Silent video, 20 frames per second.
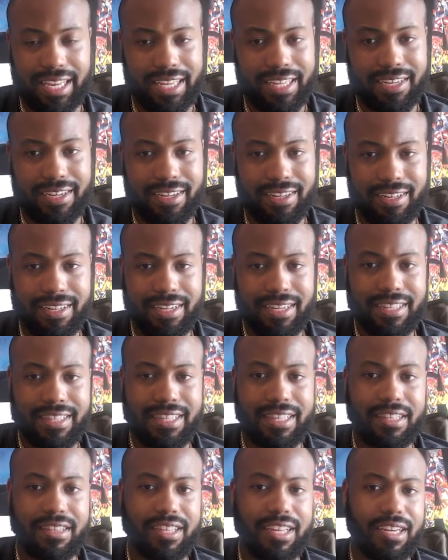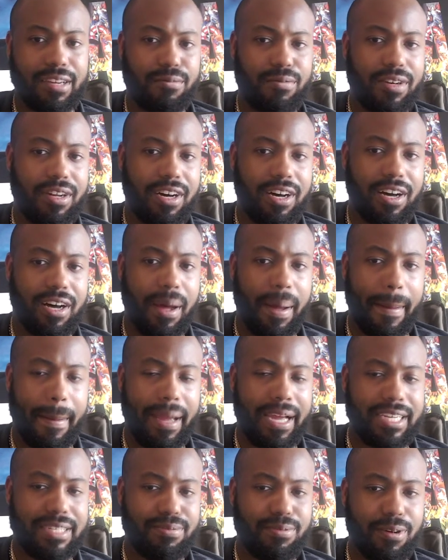Yeah, the thing with
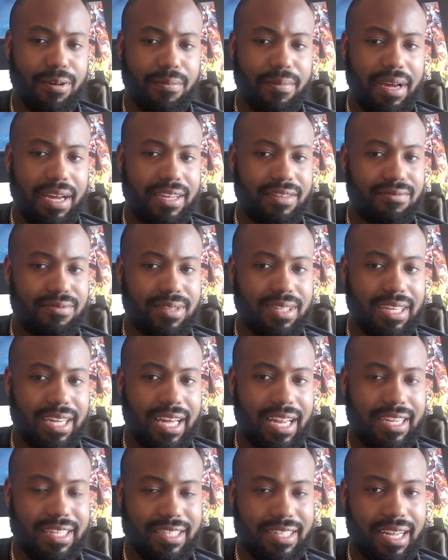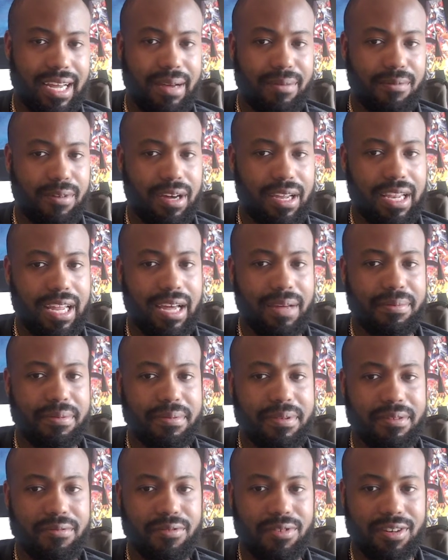HBO Max really kind of stopped why a lot of people
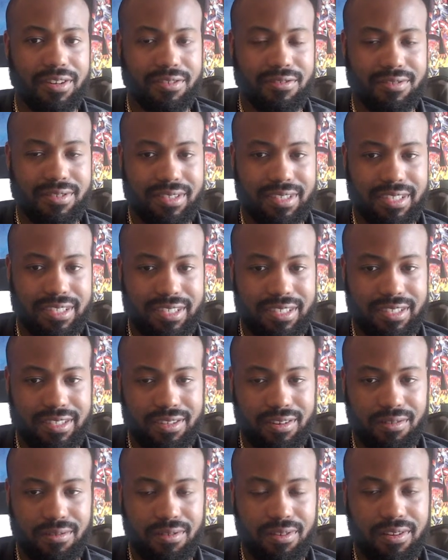didn't want to go see it. So,